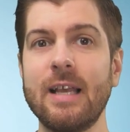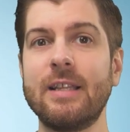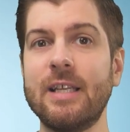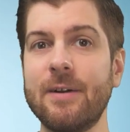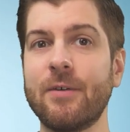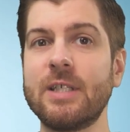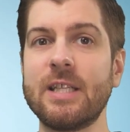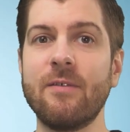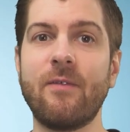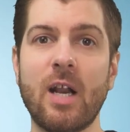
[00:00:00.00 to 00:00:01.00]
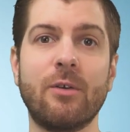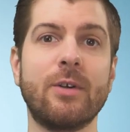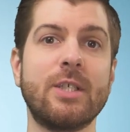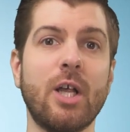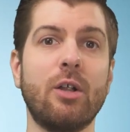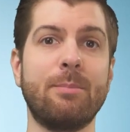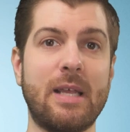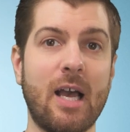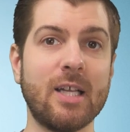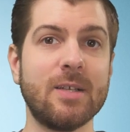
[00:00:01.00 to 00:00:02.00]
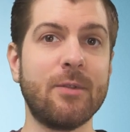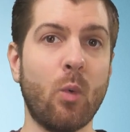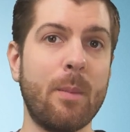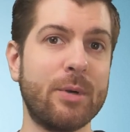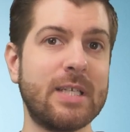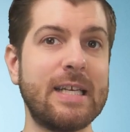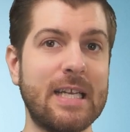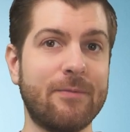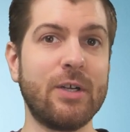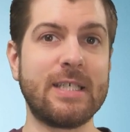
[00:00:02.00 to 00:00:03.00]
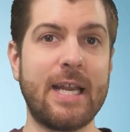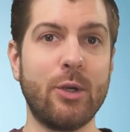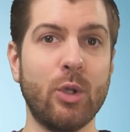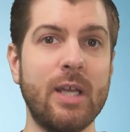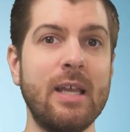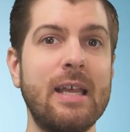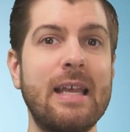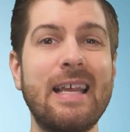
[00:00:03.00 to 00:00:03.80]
the difference in the final result because of the 1% difference annually